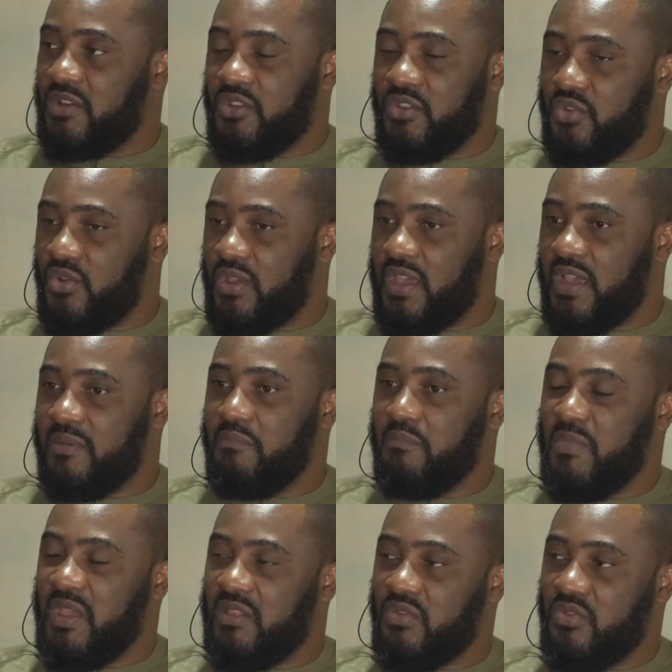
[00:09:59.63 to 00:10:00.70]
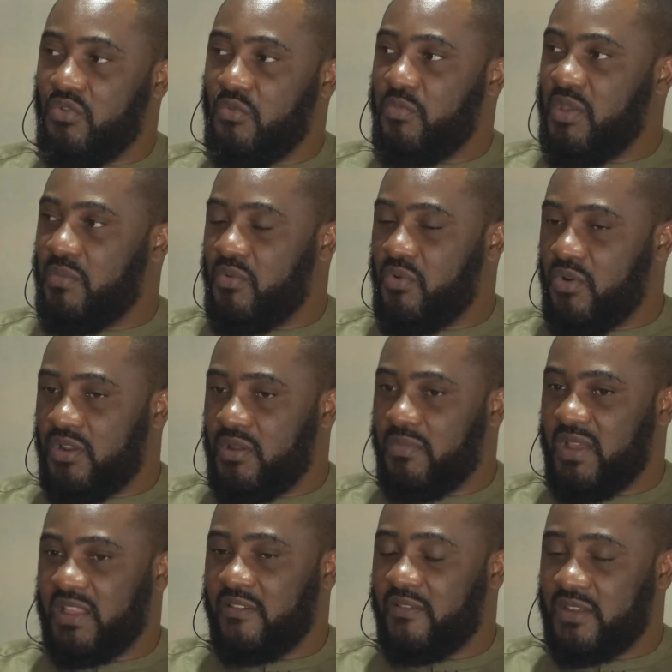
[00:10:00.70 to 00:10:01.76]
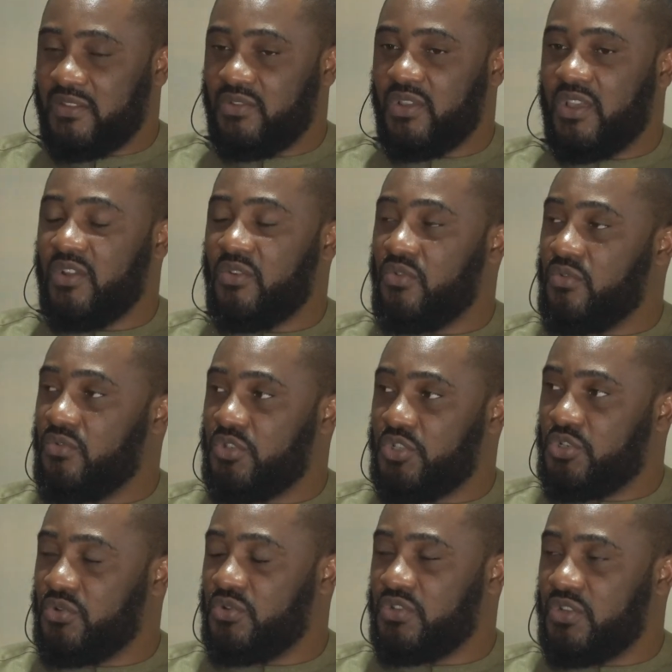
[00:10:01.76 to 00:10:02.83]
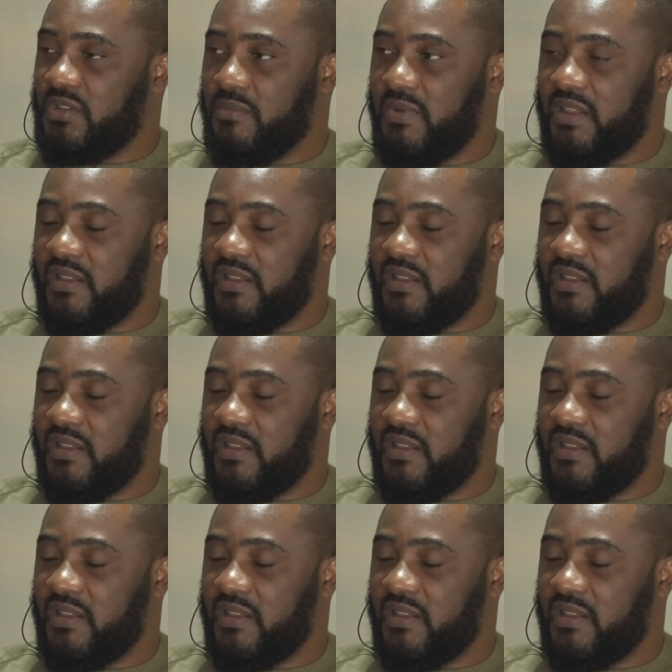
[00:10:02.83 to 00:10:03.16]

you can meet new people on the metaverse, you can go to shows on the